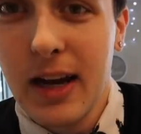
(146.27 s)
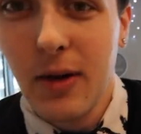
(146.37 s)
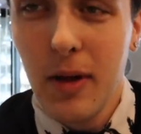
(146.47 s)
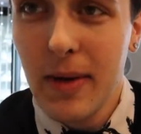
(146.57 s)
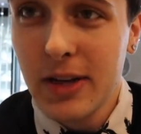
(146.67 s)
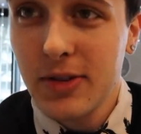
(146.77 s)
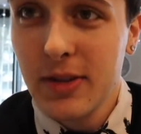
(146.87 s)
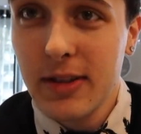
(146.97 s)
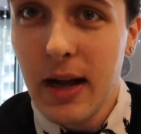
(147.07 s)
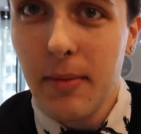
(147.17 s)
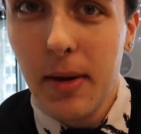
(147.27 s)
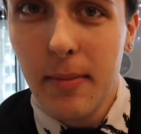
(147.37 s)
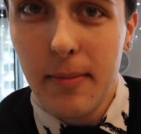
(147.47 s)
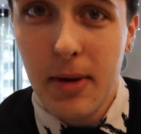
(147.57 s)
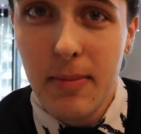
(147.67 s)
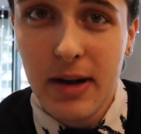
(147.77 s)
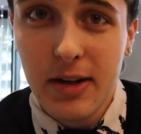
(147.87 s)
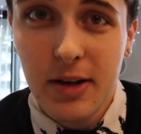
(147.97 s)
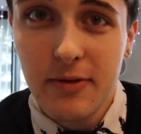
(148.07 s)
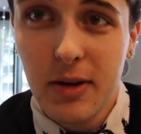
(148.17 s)
Yeah, well, I'm actually, I'm, I'm about to
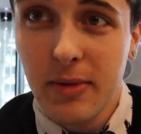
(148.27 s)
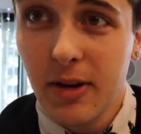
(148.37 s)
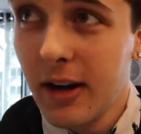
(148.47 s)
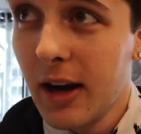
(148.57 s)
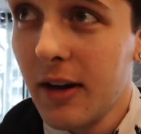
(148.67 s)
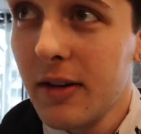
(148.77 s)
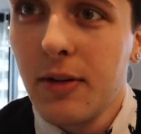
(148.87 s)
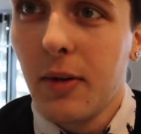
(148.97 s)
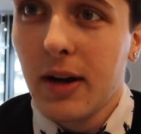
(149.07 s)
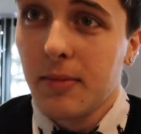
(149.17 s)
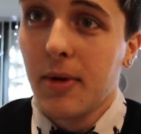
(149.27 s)
start filming right now. If you want to